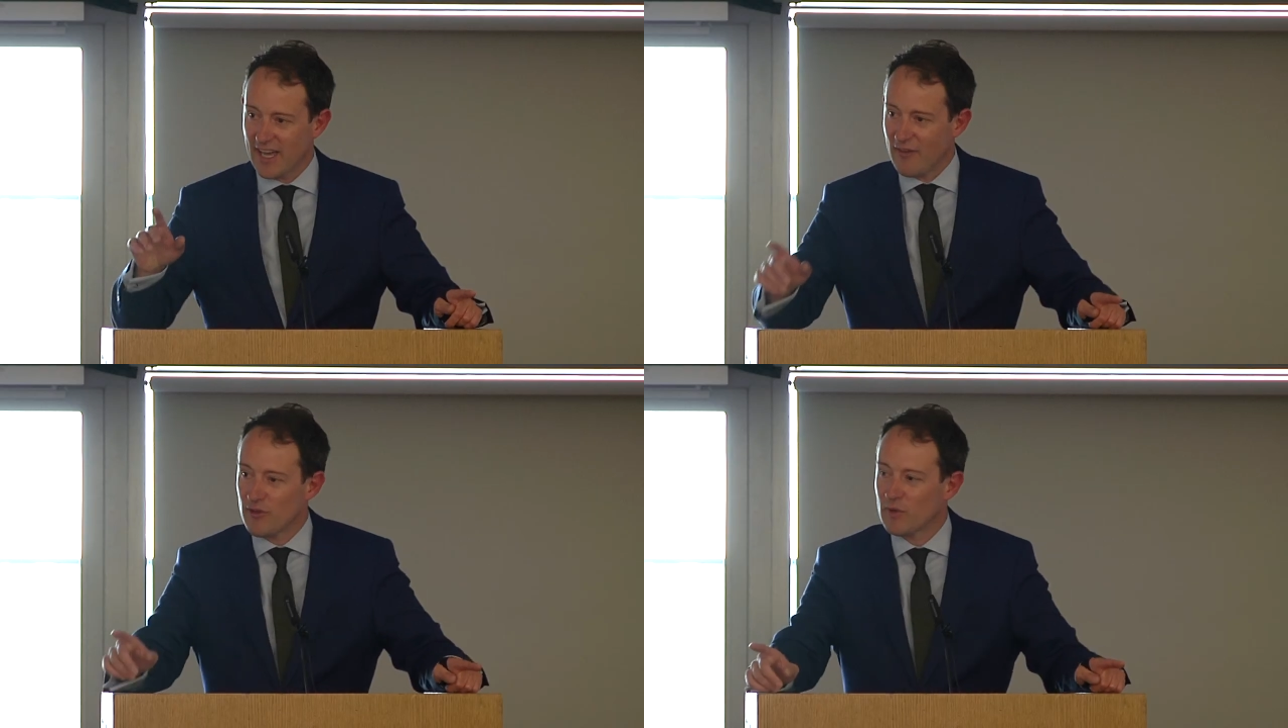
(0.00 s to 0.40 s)

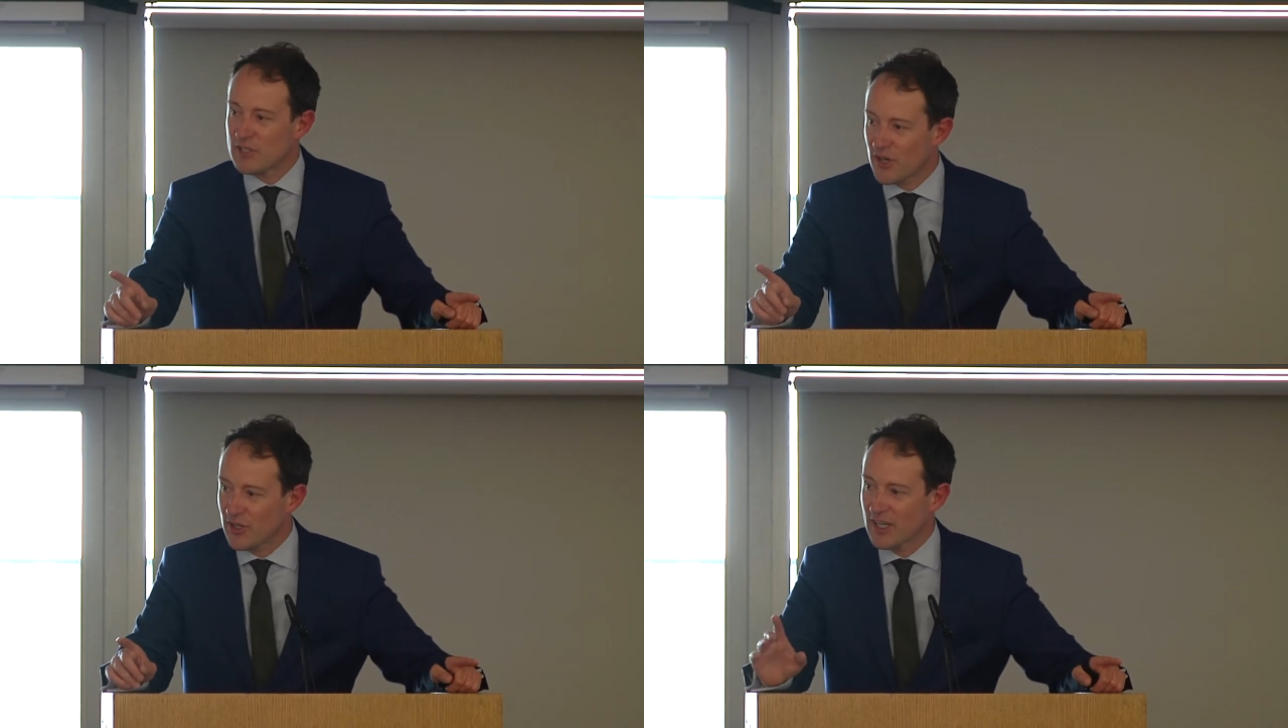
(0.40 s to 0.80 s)
Have you
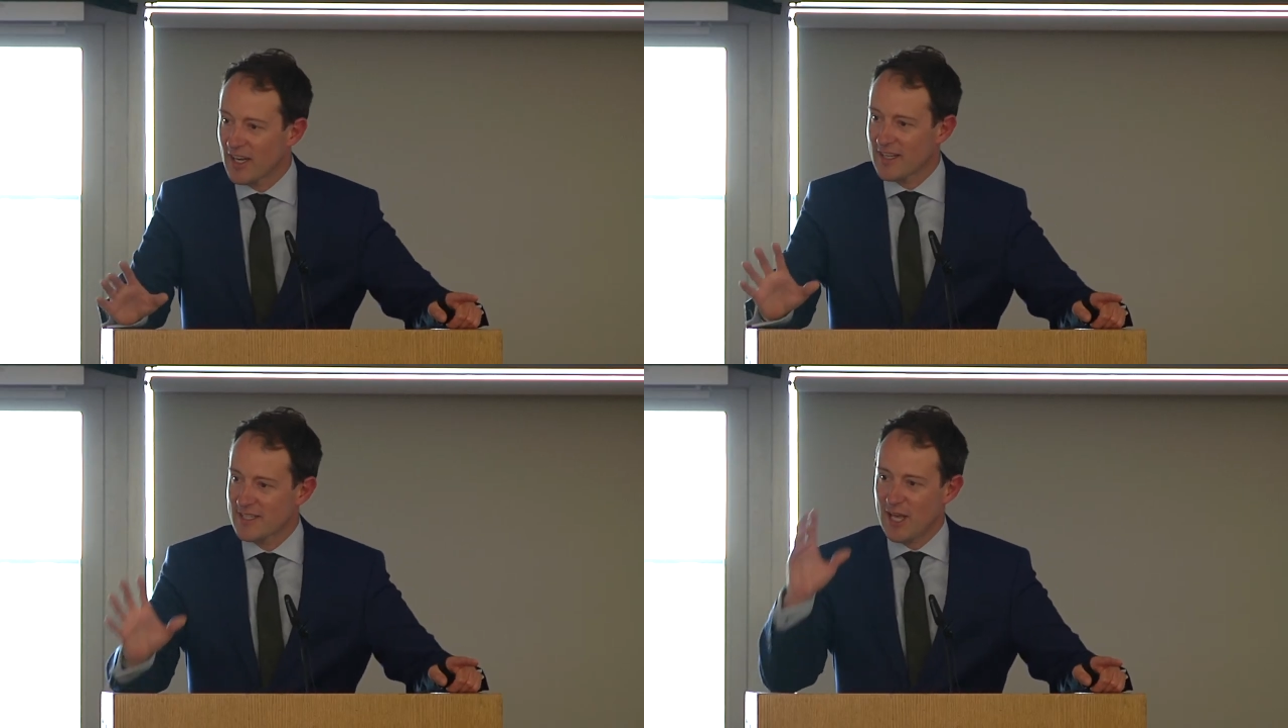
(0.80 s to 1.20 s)

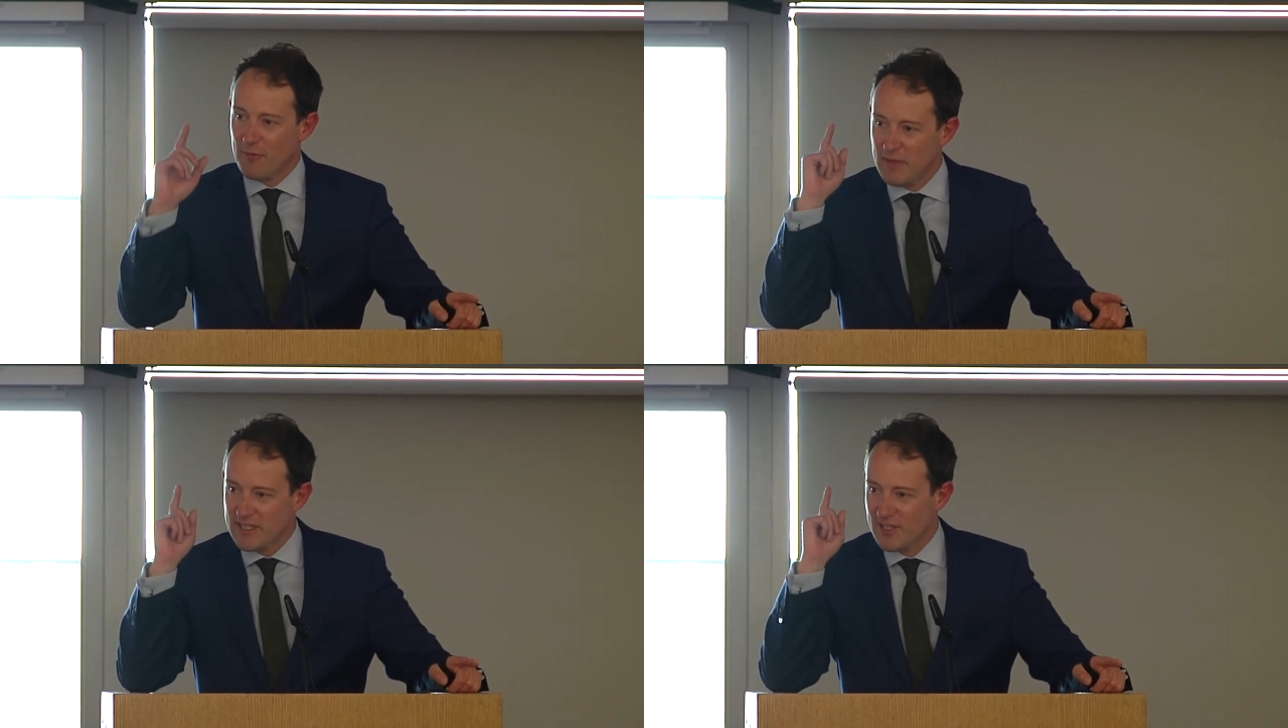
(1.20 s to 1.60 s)
internalized
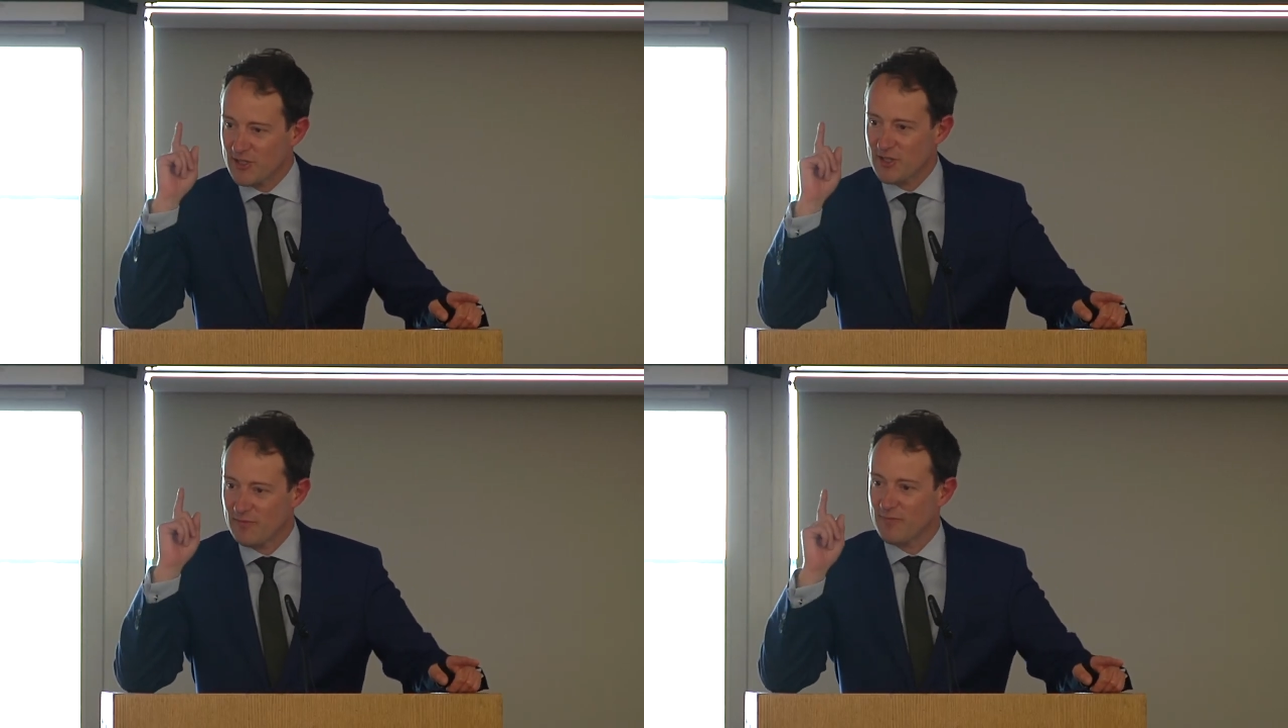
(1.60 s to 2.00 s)
that
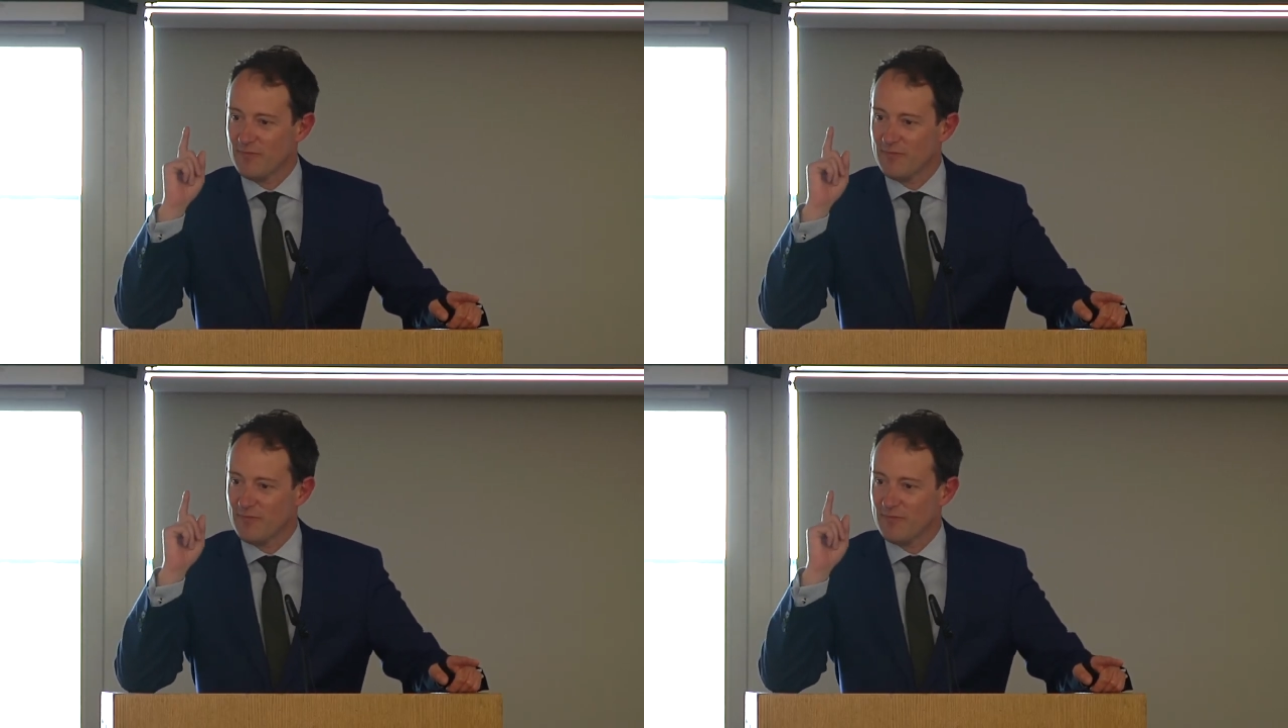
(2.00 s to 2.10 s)
message?